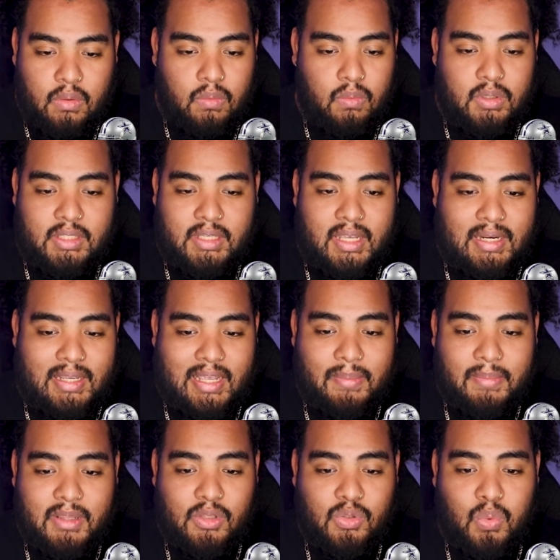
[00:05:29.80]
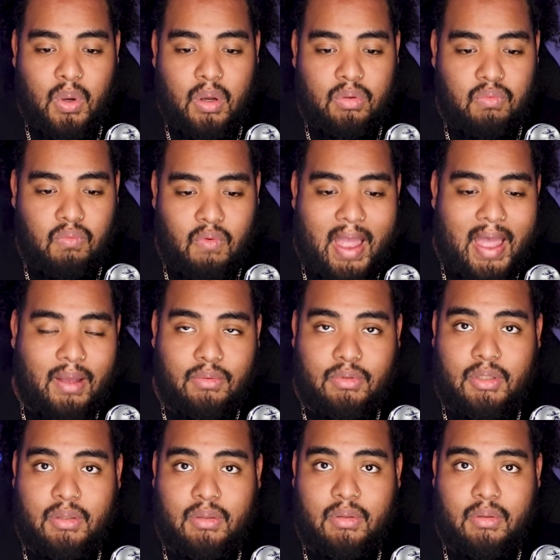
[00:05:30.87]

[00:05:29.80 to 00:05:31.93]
Once again, get him in the 12th round.